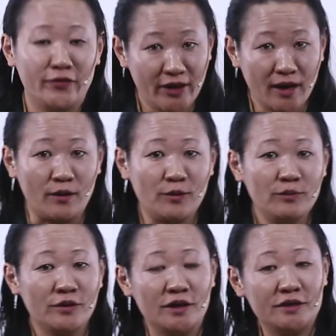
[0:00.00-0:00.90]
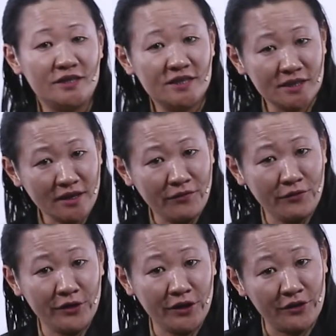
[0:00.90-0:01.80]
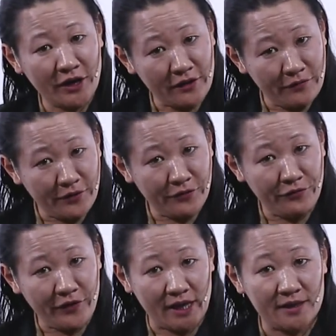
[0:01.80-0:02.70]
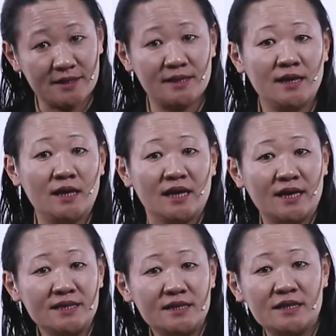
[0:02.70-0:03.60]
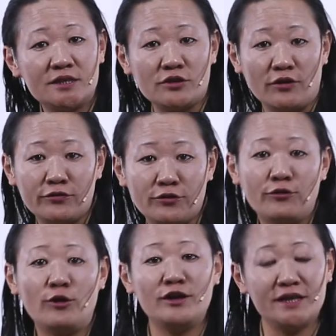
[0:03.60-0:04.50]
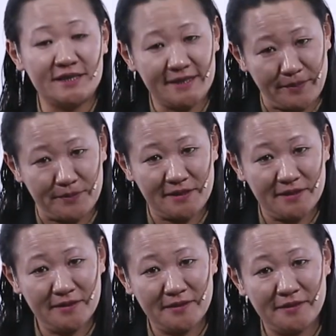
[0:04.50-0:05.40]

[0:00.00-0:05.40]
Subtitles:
Now, the discovery-recovery phase consists of the following steps.